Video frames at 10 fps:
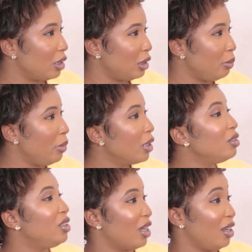the
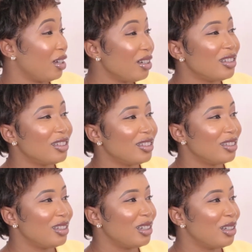male gender,
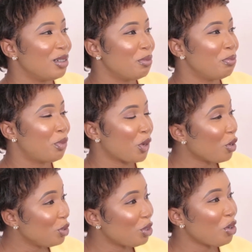but
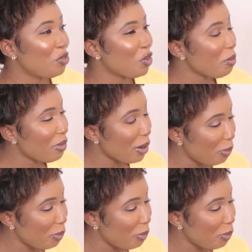also from my